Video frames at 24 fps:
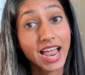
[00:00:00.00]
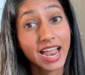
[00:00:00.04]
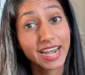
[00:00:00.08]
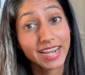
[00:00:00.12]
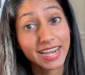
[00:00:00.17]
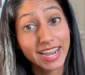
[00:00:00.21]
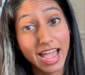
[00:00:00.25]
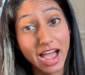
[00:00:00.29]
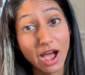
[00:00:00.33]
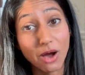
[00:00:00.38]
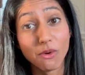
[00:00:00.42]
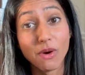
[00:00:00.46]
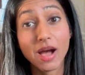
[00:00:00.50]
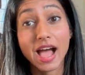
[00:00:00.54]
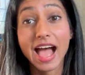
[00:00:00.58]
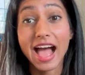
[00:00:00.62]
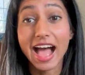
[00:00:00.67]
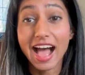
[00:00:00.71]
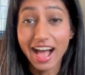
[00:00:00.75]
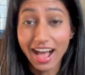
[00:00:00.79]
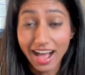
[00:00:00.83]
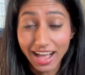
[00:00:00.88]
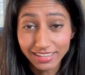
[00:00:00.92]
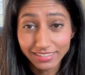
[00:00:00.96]
Now,
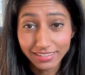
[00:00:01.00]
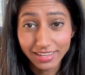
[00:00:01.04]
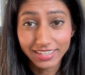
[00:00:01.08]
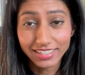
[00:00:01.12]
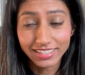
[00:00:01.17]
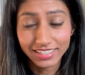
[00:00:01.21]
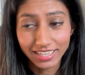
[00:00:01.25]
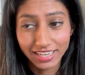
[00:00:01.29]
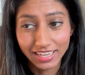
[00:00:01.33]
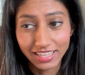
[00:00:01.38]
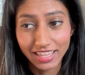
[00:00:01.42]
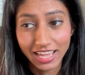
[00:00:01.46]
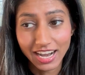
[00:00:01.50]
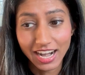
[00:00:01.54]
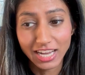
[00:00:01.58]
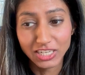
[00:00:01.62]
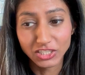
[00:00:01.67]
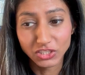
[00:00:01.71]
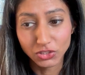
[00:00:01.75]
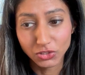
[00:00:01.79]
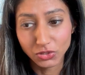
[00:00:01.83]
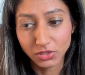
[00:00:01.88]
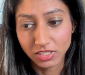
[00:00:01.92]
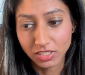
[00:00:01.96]
as I say that, I
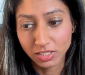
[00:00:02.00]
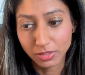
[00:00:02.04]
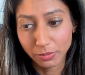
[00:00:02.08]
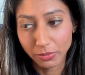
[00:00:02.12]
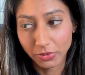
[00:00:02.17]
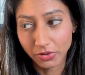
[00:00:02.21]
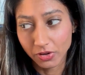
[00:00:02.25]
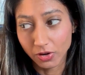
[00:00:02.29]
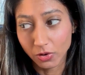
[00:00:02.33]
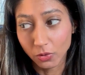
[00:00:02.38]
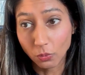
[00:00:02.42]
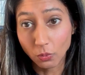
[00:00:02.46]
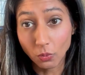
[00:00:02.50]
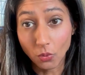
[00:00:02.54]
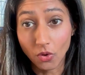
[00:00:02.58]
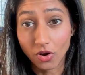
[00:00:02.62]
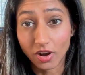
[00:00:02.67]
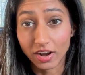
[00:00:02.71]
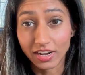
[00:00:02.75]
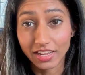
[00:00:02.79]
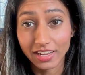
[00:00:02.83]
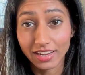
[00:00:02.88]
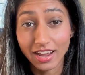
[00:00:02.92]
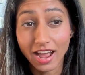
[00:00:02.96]
do need to put a
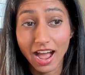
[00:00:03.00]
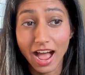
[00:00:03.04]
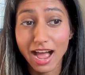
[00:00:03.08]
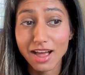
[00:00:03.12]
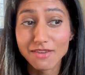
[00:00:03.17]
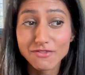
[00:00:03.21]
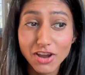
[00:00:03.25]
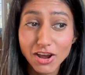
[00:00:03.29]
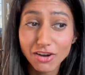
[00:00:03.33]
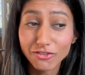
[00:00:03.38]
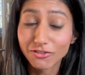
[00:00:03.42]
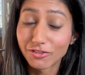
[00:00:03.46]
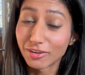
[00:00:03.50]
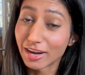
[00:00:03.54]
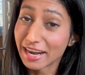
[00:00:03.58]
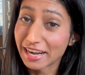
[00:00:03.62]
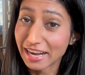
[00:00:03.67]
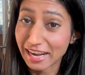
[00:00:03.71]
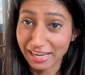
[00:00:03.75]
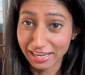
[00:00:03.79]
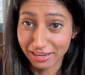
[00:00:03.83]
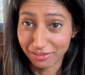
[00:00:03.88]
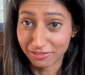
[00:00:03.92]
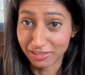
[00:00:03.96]
warning. I've not read
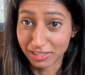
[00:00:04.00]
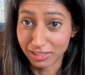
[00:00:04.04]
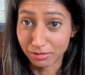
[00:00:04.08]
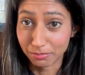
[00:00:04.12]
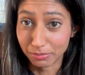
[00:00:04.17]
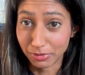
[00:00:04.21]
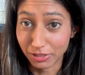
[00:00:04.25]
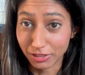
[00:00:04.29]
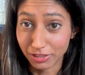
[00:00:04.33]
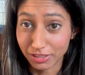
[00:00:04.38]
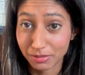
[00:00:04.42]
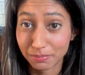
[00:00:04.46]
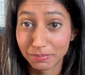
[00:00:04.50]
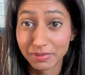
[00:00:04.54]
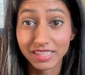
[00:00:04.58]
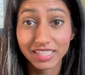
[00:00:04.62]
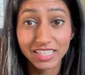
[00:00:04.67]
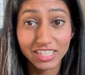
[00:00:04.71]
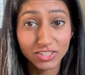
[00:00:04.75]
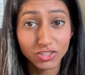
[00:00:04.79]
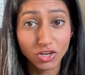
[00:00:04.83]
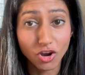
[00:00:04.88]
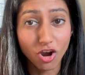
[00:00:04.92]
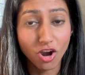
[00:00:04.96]
any of these books, but
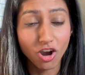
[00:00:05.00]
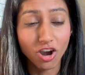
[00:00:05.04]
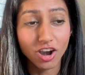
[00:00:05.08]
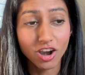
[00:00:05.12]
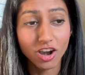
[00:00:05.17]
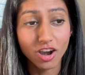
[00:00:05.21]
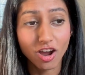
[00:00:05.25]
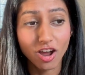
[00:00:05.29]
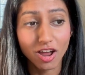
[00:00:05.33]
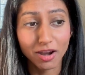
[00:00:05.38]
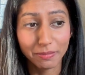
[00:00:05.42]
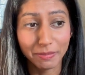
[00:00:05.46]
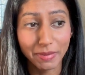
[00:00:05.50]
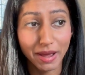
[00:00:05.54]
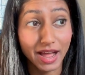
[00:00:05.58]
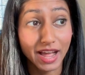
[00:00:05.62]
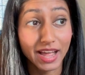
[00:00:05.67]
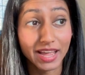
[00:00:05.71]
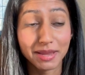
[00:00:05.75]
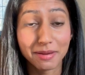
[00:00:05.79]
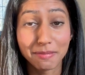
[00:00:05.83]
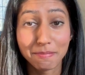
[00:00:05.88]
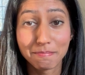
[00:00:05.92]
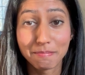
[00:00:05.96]
these are on
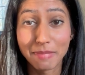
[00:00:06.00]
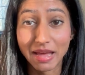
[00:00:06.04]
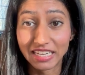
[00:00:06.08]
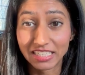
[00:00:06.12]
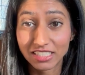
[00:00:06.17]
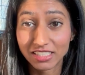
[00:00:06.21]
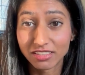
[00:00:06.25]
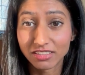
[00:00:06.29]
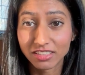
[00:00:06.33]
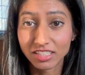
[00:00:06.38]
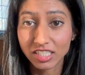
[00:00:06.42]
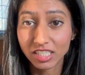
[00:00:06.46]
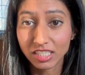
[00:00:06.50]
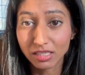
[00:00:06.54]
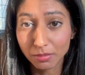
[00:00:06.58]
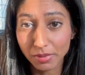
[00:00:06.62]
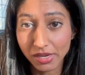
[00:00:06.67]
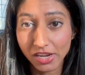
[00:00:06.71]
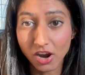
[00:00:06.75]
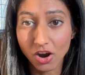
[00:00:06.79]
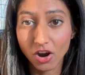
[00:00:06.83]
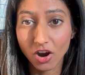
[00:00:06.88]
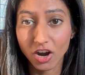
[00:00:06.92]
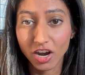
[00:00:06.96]
my mental
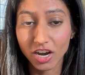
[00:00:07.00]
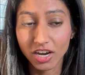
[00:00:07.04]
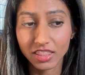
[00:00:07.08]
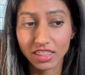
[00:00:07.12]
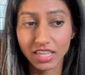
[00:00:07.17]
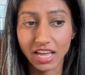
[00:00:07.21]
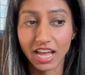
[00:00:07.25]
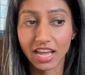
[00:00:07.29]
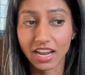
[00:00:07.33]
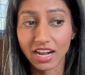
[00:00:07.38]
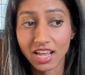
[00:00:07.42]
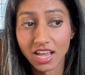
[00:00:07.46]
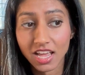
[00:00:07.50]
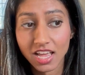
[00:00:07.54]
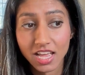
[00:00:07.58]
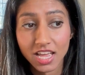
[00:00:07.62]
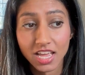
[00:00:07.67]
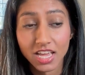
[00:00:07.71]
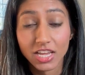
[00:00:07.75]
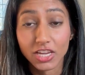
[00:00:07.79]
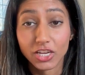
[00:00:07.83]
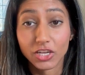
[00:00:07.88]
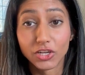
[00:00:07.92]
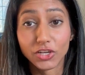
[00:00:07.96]
TBR that,
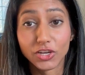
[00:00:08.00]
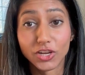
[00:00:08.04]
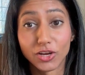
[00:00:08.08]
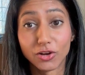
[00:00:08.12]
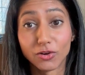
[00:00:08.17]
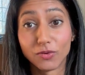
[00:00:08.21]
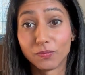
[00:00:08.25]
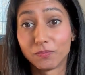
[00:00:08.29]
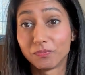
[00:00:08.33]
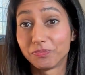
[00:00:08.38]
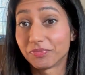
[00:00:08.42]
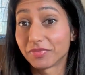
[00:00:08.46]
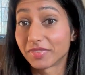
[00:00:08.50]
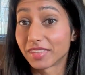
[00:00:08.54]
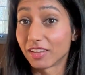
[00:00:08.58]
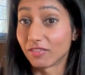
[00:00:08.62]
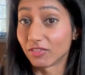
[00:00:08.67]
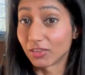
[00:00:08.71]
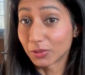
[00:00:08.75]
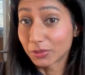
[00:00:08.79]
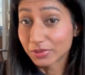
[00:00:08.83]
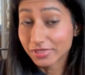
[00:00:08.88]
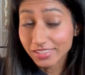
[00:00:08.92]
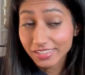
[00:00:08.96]
you know, if
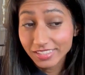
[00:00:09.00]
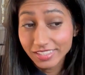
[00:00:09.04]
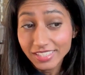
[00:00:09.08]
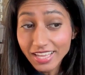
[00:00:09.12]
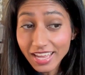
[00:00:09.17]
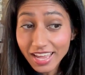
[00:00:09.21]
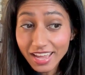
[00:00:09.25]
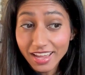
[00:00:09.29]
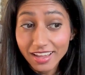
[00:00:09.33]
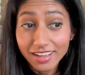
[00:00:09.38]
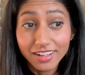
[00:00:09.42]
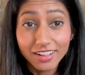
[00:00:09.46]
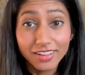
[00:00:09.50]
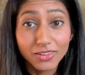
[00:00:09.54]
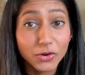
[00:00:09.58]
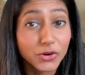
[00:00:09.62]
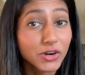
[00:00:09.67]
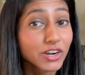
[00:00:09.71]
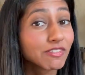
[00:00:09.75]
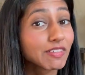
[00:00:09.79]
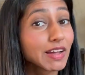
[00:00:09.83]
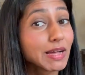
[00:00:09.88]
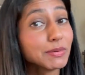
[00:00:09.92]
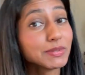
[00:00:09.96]
there was a sale, or
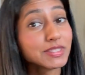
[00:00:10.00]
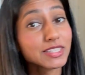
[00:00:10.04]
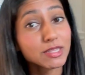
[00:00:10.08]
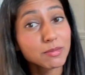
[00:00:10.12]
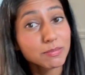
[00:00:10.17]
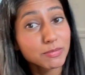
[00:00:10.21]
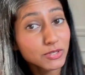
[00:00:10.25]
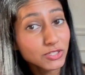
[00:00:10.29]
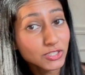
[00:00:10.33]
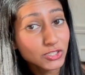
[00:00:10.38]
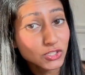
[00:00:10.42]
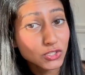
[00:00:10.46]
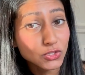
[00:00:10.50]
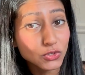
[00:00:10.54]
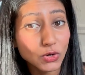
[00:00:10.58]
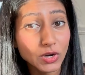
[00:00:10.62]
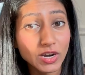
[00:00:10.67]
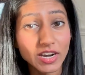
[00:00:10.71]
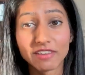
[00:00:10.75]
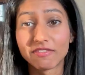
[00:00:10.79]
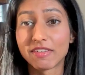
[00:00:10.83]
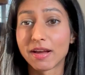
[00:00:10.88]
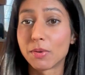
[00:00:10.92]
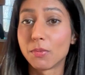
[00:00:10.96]
if I was at the bookstore,
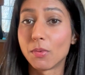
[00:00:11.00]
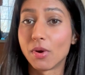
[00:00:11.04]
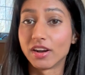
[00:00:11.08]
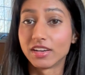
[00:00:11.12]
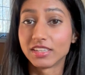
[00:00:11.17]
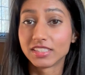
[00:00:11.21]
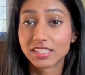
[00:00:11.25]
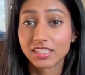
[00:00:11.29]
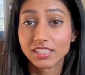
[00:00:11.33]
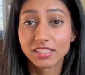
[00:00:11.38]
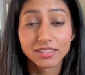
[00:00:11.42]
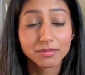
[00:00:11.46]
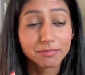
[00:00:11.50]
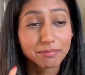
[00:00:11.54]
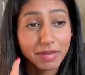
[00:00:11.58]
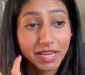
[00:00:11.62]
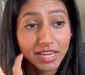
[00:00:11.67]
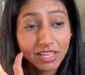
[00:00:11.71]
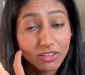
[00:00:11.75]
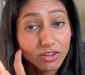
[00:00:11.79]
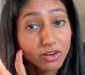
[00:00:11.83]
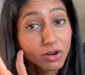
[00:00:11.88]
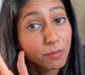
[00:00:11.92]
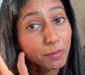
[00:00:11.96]
if I wanted to make a
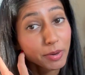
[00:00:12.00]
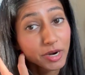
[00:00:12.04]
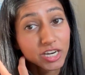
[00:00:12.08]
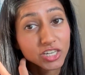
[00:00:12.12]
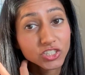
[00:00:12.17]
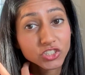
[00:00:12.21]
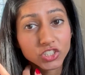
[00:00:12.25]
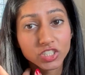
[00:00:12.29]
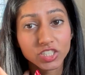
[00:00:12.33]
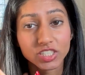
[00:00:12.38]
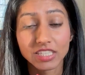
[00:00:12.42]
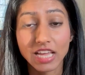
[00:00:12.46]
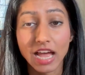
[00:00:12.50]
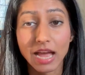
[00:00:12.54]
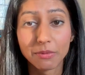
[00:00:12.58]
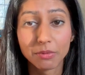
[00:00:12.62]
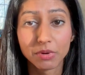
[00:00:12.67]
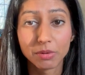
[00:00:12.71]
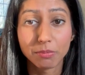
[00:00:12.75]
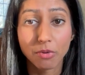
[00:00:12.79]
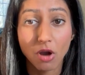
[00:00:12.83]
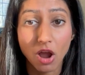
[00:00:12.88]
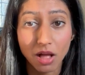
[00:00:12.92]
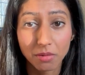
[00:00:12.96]
little purchase, I would
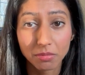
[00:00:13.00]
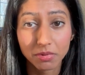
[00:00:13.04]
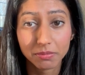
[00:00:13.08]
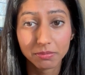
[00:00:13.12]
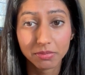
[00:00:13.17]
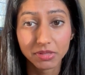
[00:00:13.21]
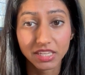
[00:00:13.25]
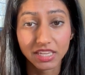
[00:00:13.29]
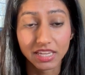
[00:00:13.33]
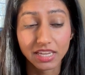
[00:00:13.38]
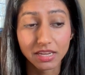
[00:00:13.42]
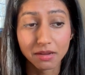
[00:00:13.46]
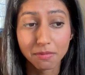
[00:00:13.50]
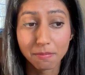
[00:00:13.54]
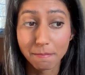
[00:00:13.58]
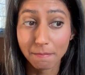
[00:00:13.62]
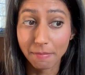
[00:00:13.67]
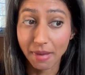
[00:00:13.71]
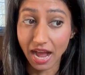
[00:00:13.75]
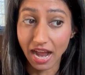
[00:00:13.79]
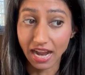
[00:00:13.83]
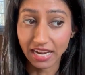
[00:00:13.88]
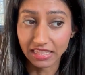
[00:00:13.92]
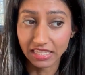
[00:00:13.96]
probably
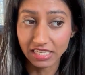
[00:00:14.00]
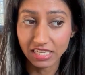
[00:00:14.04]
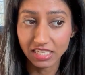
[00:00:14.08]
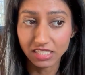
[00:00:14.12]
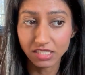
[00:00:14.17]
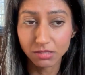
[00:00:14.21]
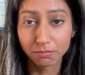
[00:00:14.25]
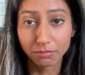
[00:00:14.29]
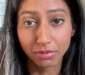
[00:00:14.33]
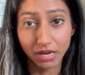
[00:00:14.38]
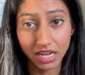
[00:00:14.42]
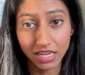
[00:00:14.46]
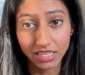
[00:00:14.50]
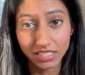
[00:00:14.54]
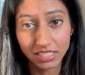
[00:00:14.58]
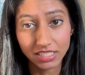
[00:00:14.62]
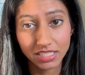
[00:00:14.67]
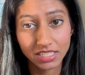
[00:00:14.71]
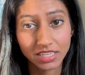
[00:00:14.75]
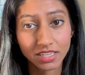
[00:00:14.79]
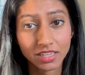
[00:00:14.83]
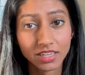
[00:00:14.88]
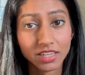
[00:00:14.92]
buy these, but